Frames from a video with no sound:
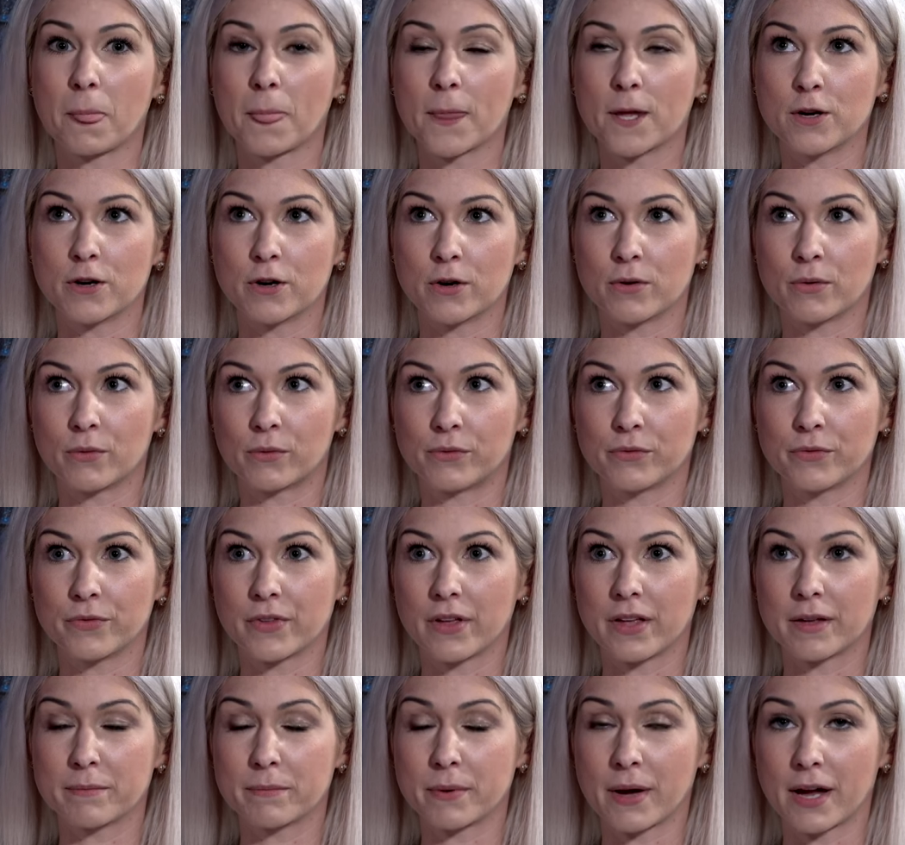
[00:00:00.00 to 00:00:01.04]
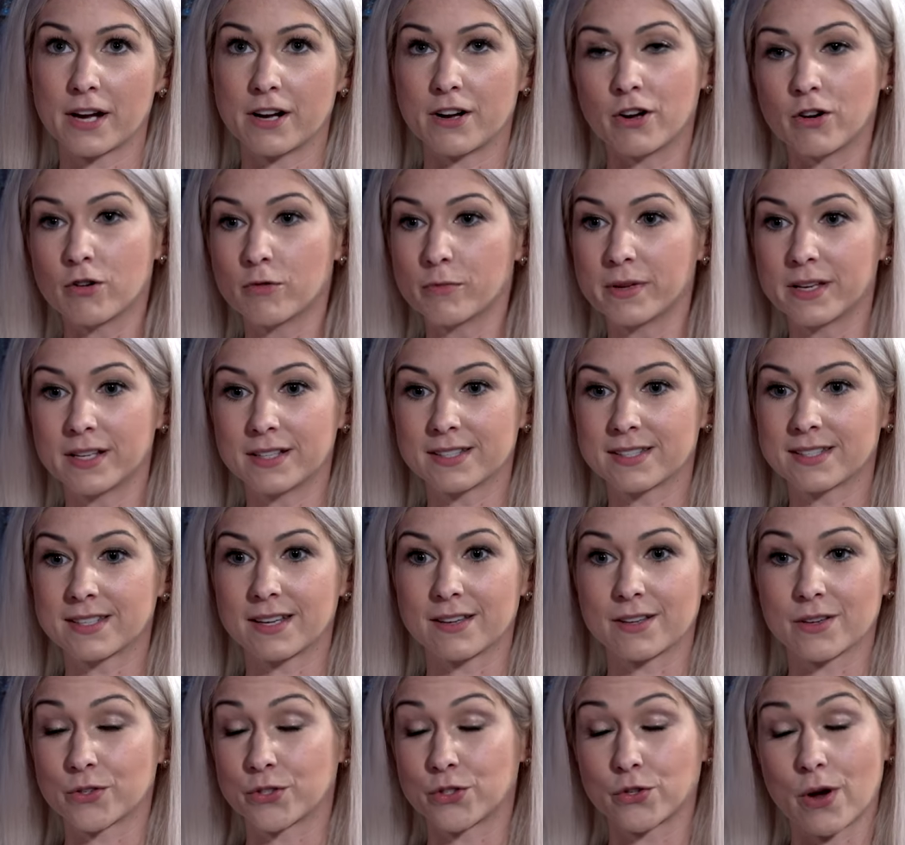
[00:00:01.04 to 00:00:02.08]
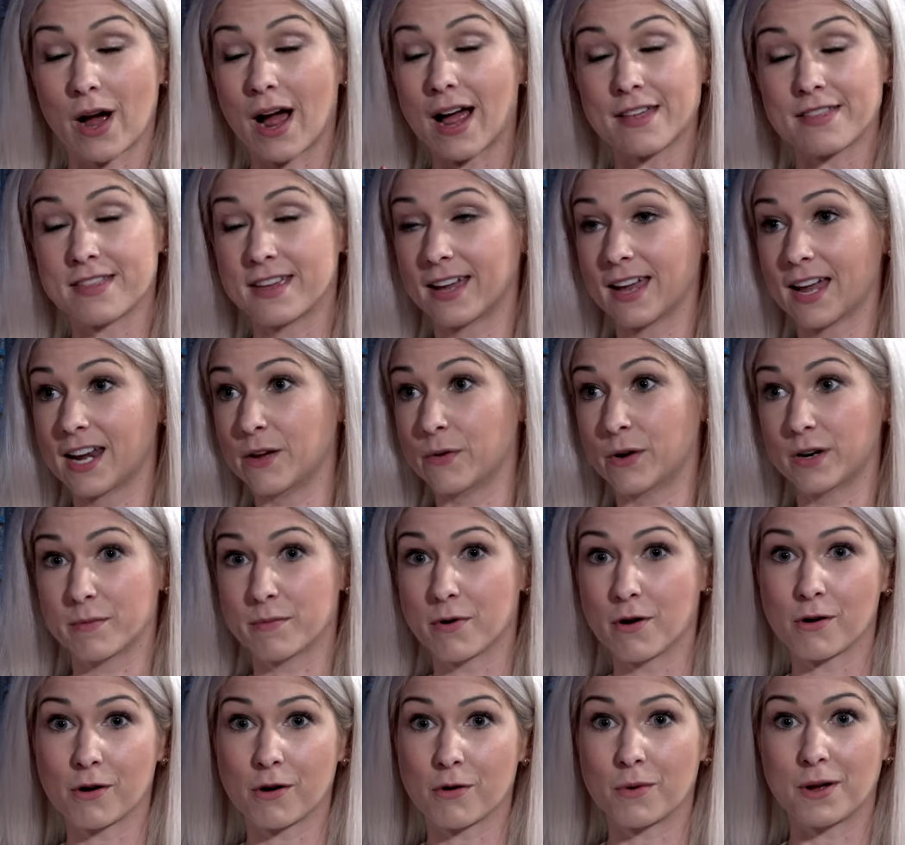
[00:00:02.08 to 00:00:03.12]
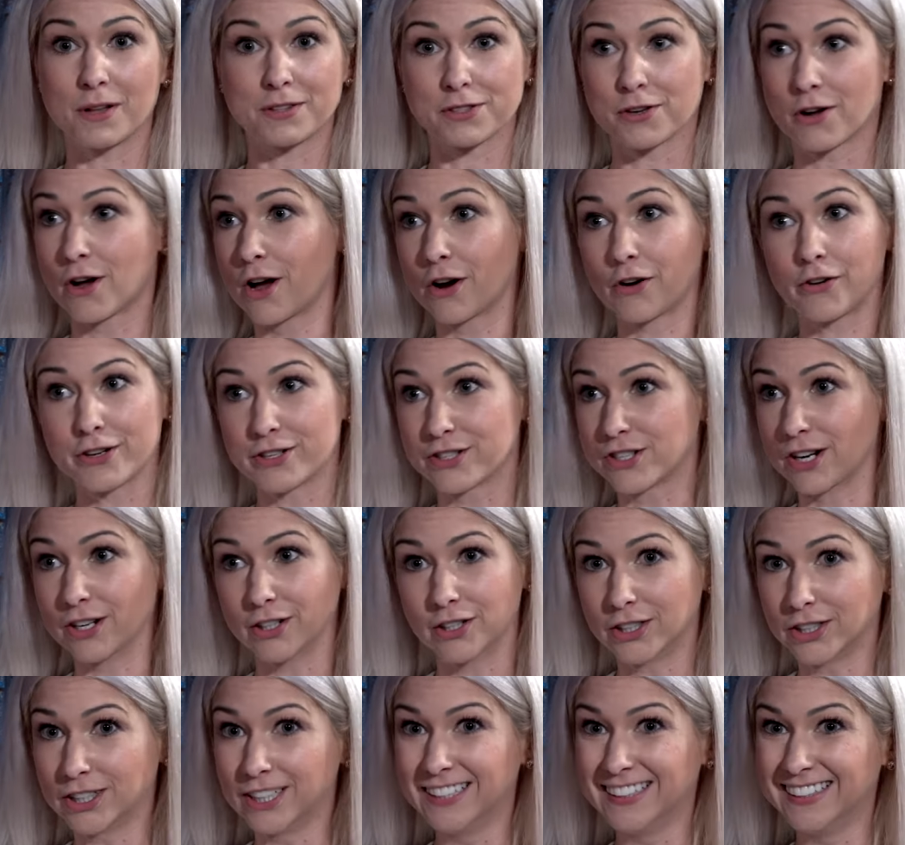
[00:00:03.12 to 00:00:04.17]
you know, by no means do I think anyone in POCO wants a concrete jungle